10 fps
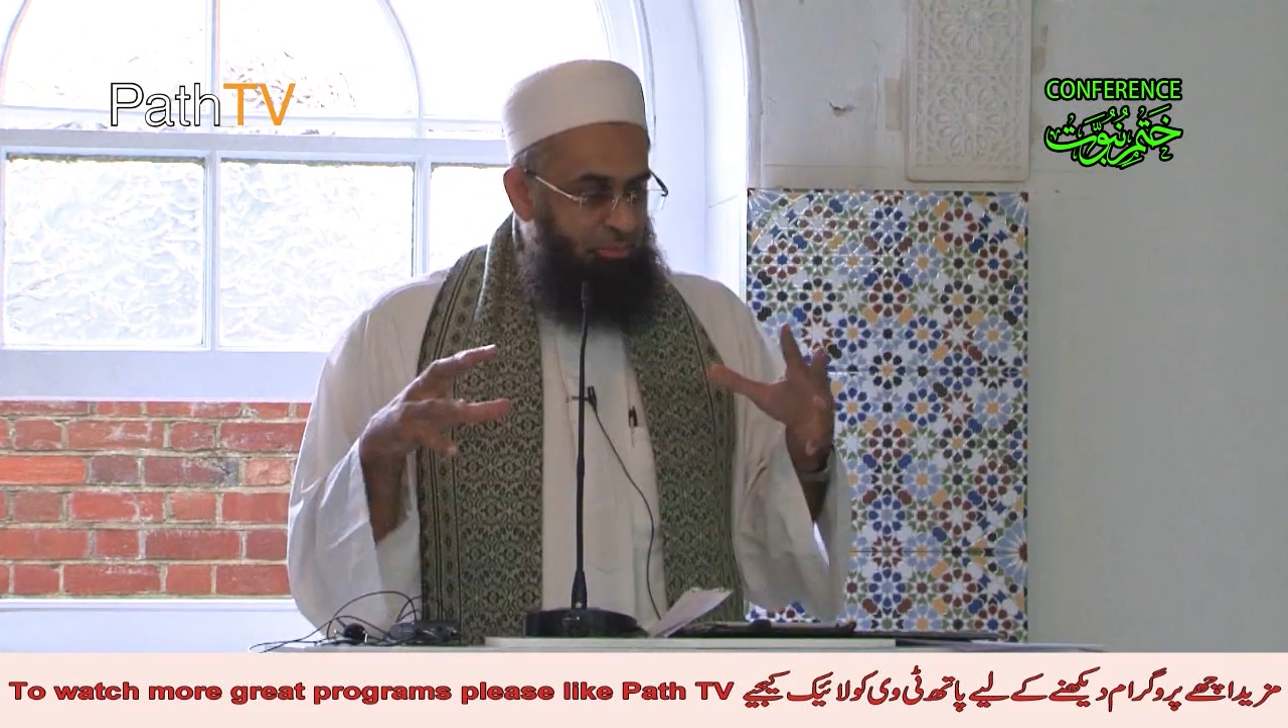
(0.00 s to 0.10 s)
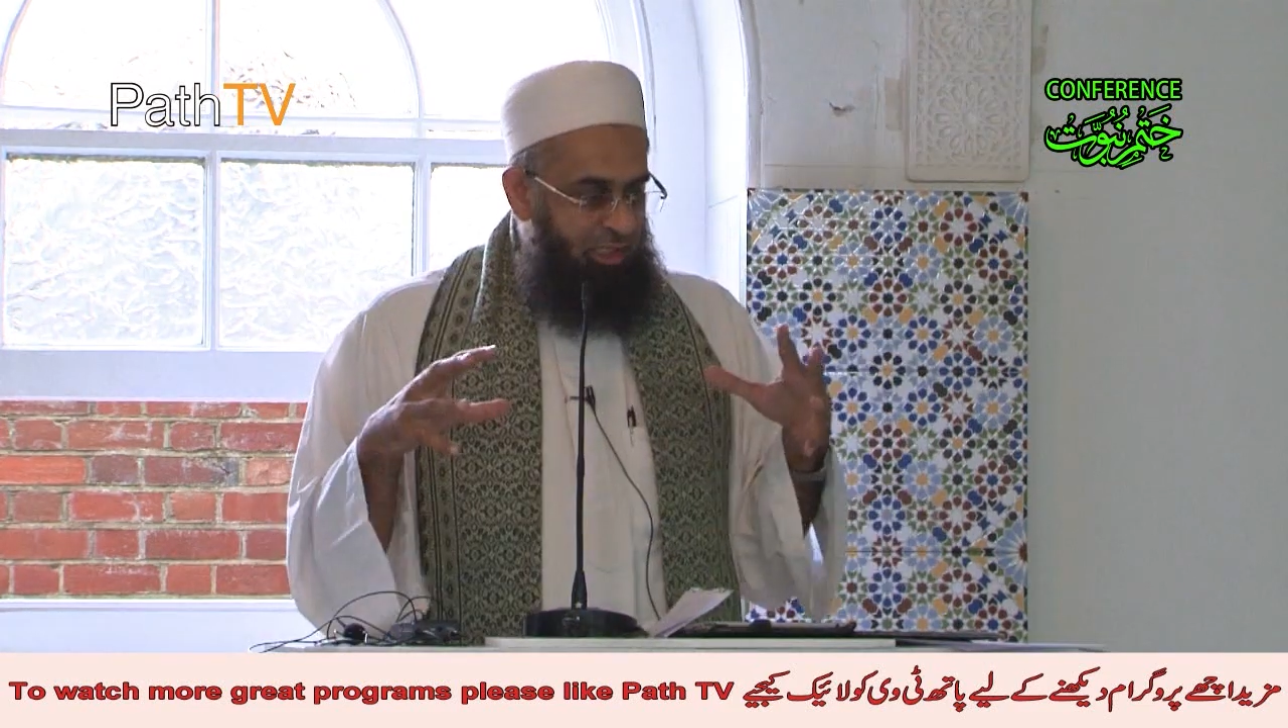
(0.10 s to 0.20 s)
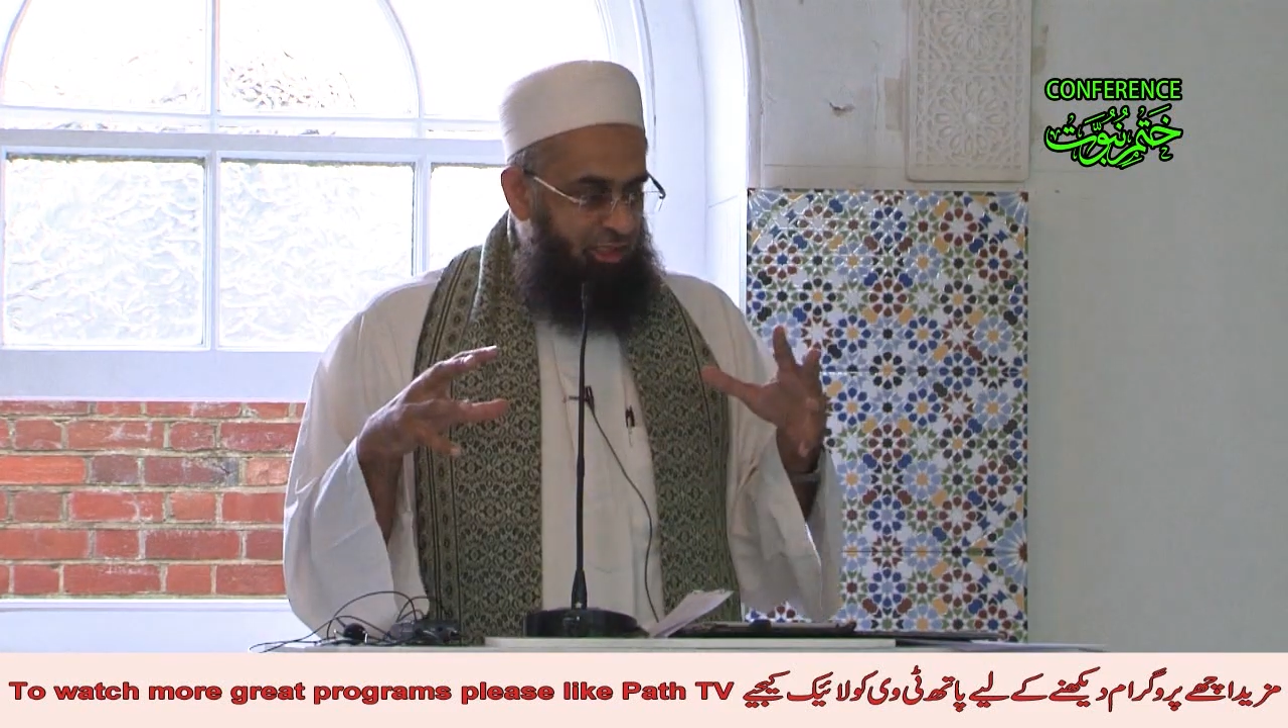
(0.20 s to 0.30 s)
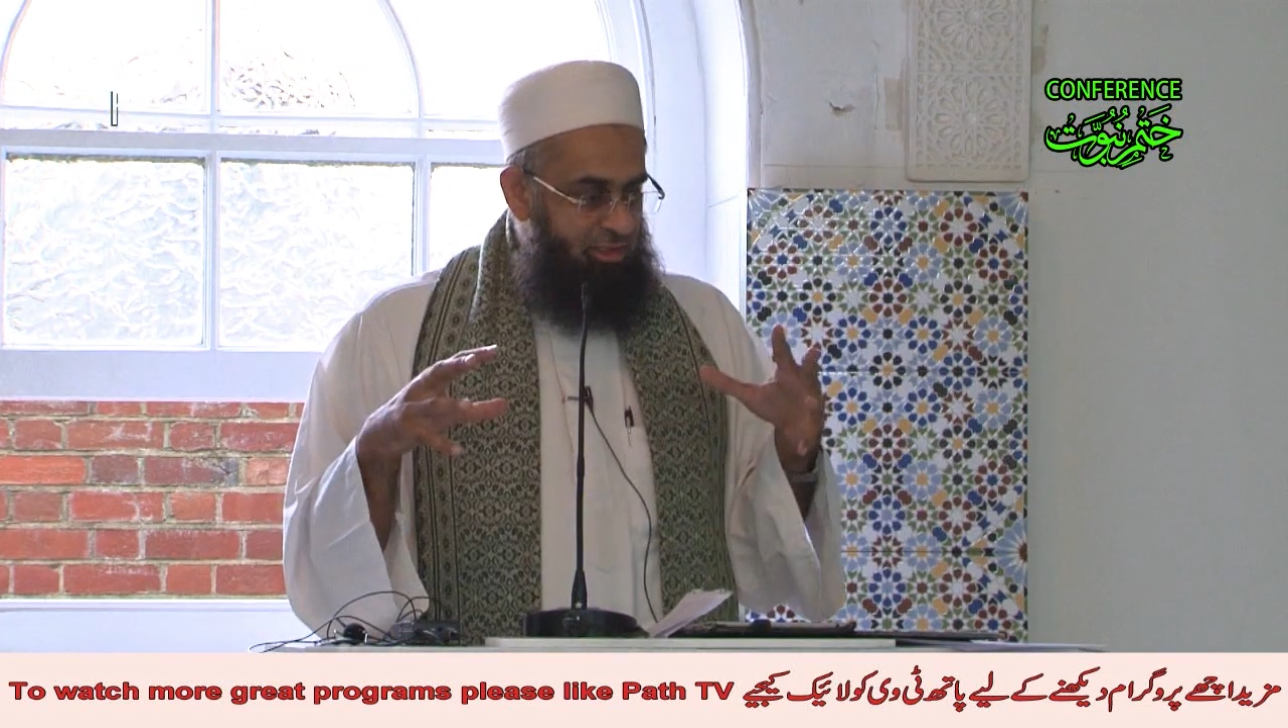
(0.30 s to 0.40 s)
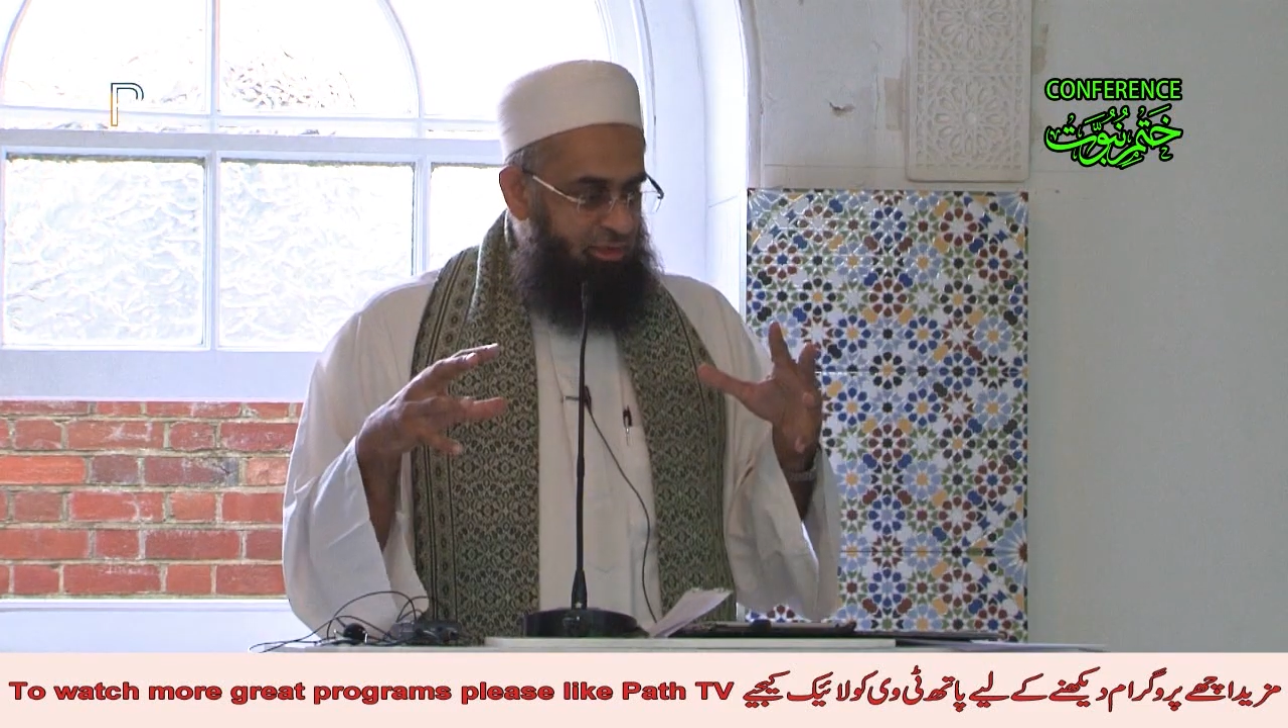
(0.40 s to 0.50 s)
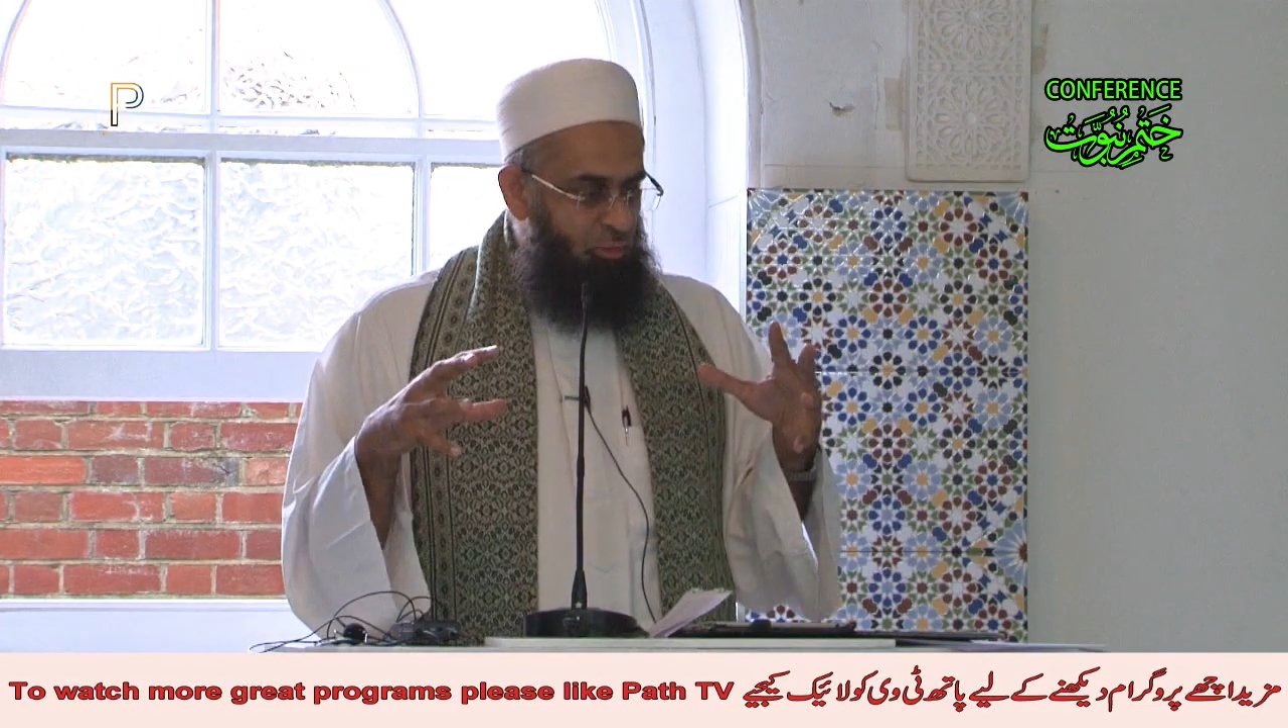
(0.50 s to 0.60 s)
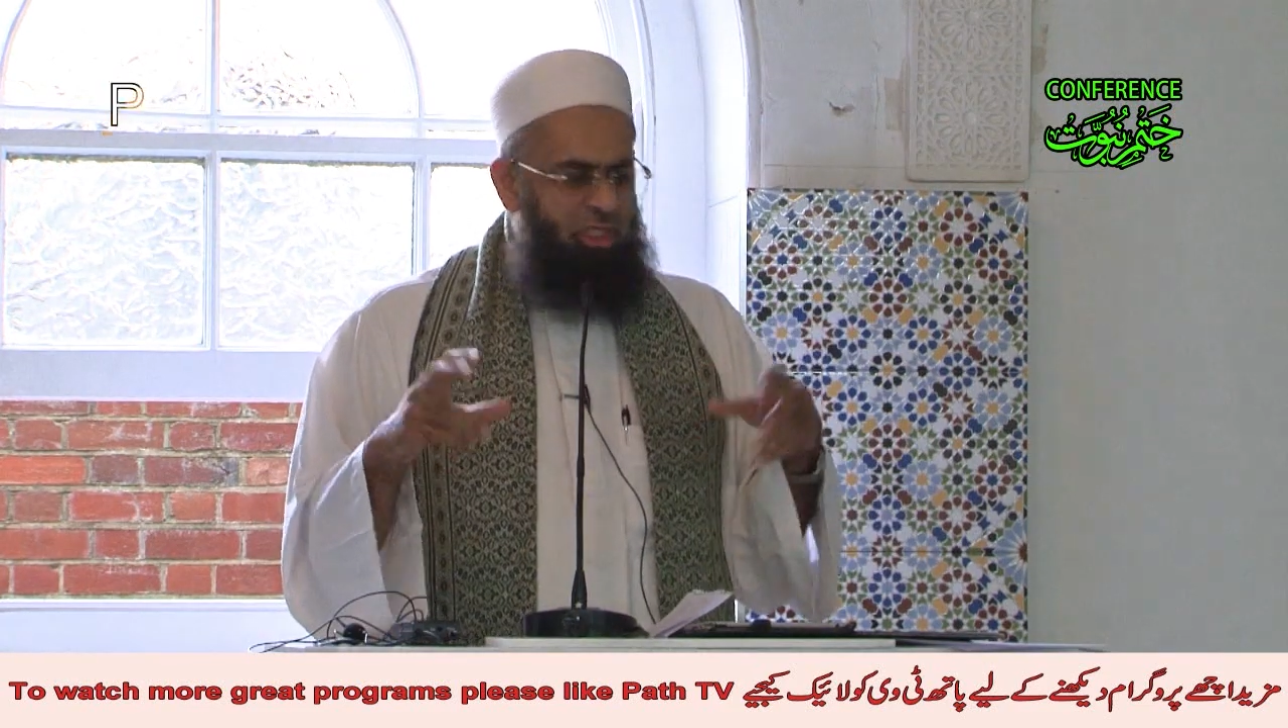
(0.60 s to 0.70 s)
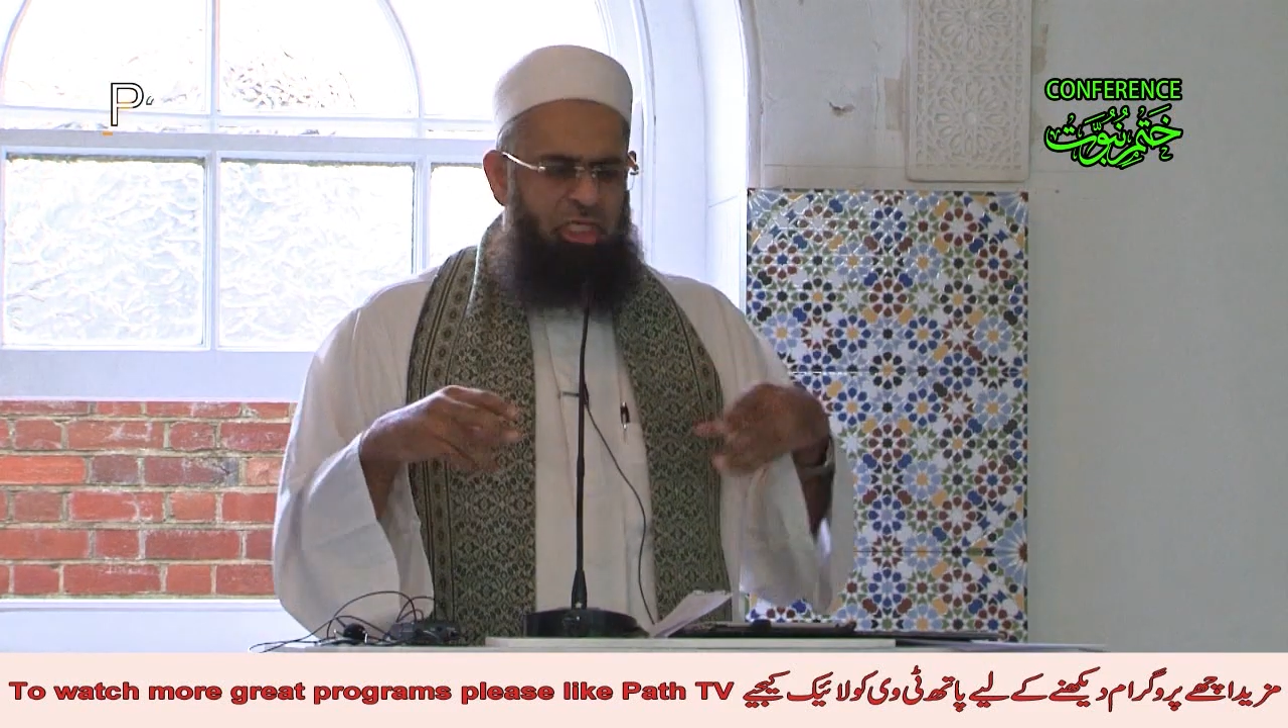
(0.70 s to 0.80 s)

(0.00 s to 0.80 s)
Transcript: parts with